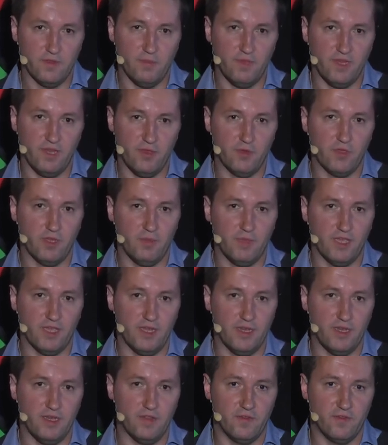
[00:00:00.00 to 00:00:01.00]
the better you can make
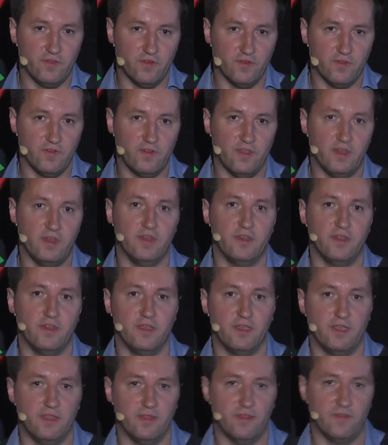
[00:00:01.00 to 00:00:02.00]
any decisions and
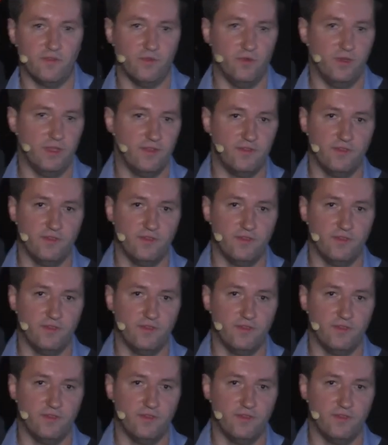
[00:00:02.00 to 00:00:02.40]
get this going.